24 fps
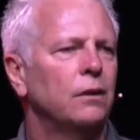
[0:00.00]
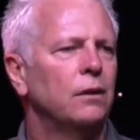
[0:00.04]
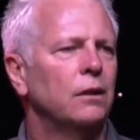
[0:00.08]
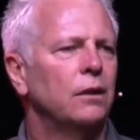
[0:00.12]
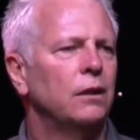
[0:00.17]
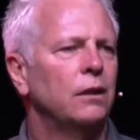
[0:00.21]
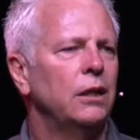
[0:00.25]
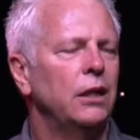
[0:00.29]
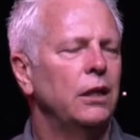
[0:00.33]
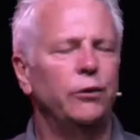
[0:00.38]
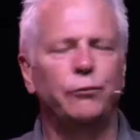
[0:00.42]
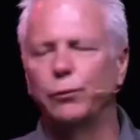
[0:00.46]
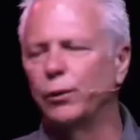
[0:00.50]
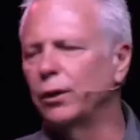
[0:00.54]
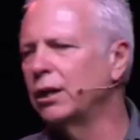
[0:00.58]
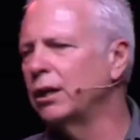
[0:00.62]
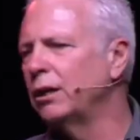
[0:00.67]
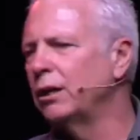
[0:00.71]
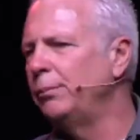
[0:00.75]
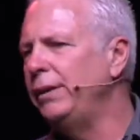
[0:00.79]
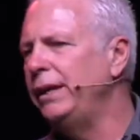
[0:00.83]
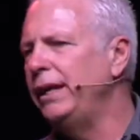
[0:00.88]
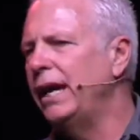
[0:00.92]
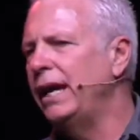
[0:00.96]
If we're going to
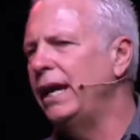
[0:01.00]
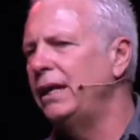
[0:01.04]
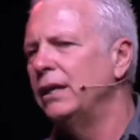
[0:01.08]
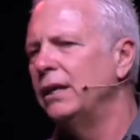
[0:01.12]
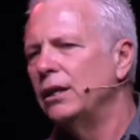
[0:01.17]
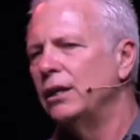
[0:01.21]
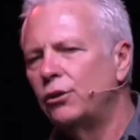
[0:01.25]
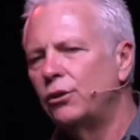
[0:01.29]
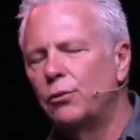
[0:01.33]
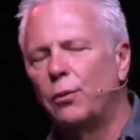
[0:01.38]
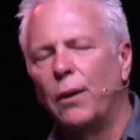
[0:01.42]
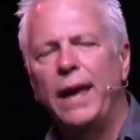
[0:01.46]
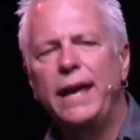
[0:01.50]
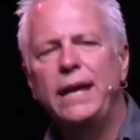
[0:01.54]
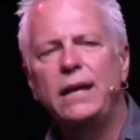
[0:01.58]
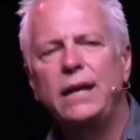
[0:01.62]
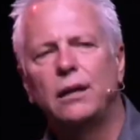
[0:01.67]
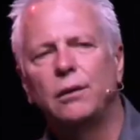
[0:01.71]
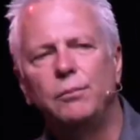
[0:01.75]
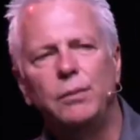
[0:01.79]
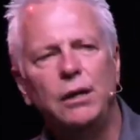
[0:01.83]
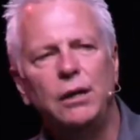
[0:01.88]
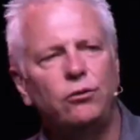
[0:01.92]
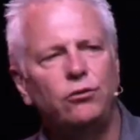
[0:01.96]
be a great
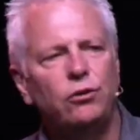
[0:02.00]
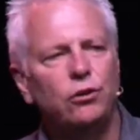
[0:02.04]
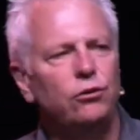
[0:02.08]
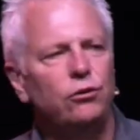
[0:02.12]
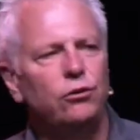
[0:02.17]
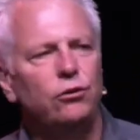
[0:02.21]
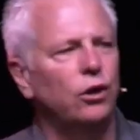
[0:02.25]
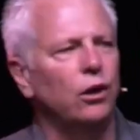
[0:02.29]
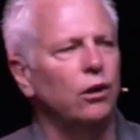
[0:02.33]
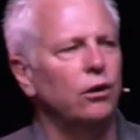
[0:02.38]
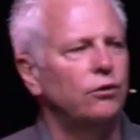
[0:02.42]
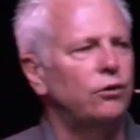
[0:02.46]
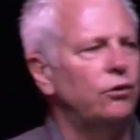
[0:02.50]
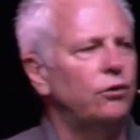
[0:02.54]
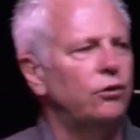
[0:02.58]
commission church, it's